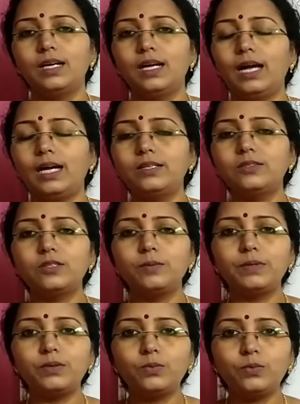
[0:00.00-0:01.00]
And it will
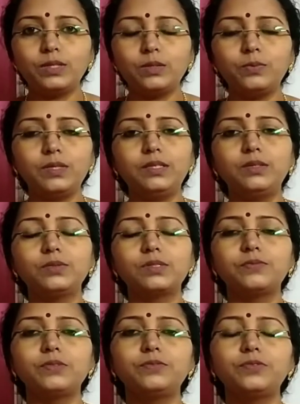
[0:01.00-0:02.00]
be very, very
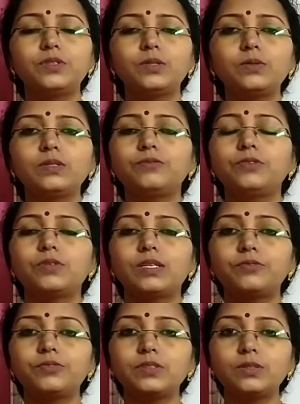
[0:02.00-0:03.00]
useful for you if you
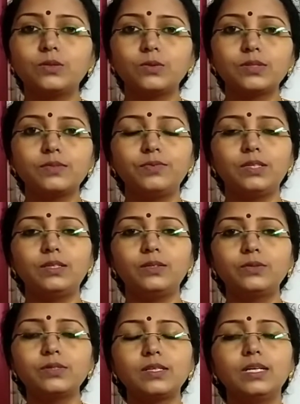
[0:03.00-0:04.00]
refer those
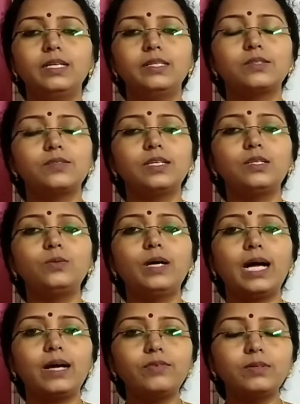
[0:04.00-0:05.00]
videos so that you
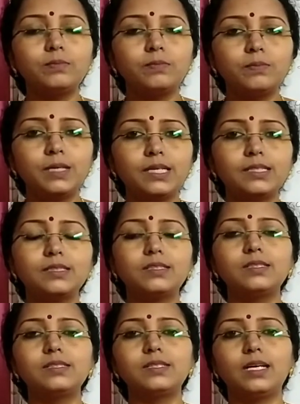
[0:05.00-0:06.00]
have a base
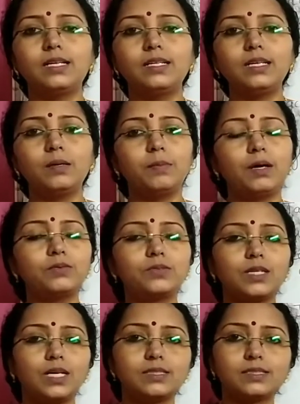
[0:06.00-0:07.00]
understanding about
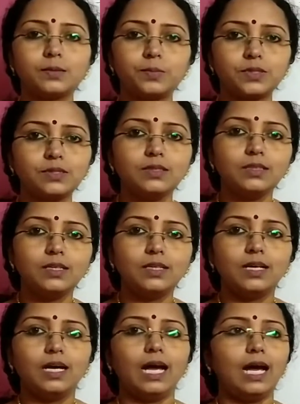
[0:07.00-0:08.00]
transcription,
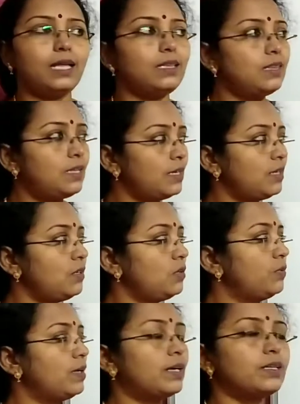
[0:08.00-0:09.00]
and then
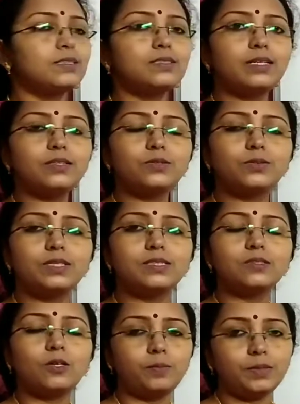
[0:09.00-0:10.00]
you will understand today's
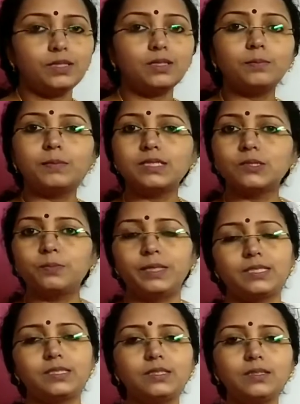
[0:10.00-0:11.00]
topic in a much
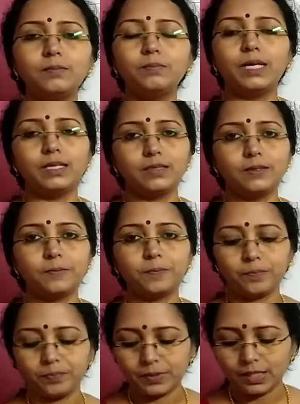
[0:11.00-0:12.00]
better manner.
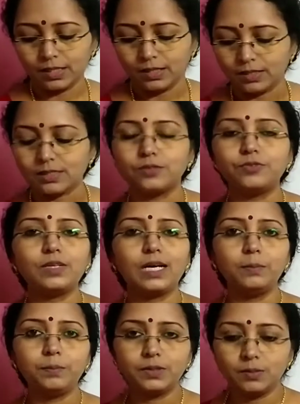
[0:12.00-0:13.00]
So if
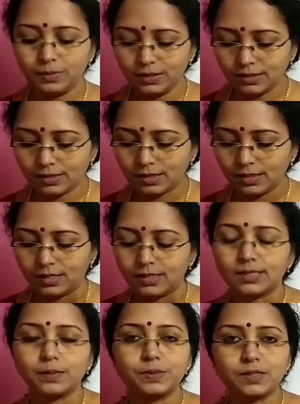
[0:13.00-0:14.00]
time permits,
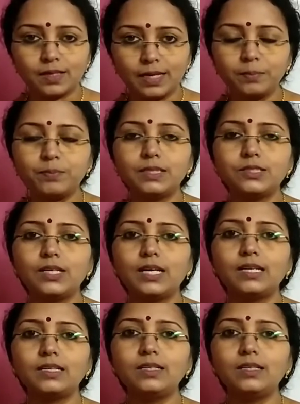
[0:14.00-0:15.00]
subscribe my
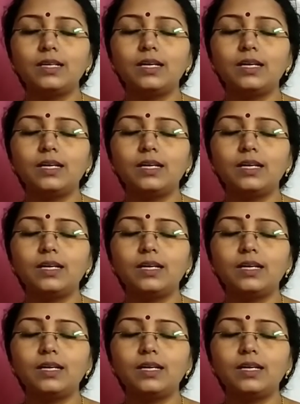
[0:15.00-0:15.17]
channel